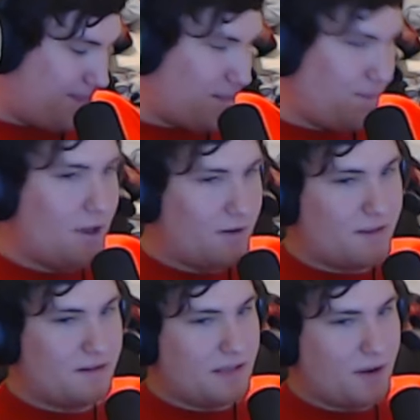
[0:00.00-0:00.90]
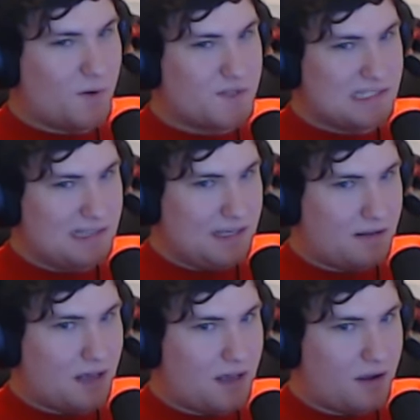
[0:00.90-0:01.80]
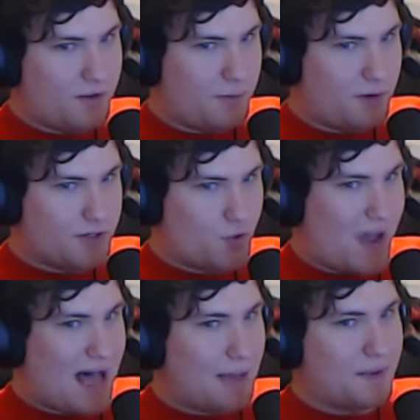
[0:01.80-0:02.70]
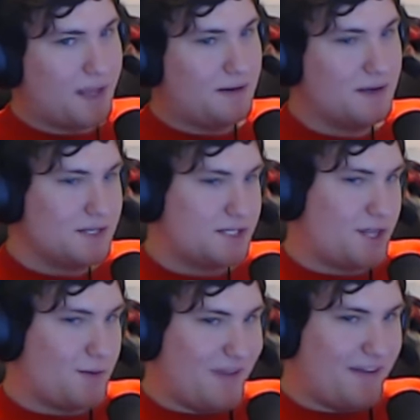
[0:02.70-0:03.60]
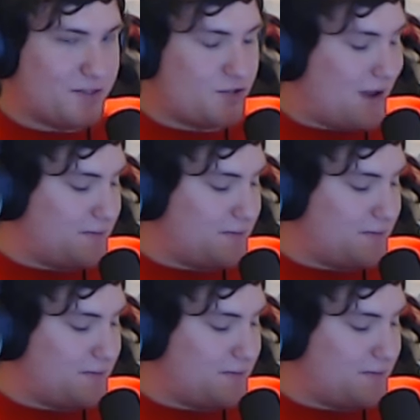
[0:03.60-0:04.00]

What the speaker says: No, they always are the one dropping. So then we have to drop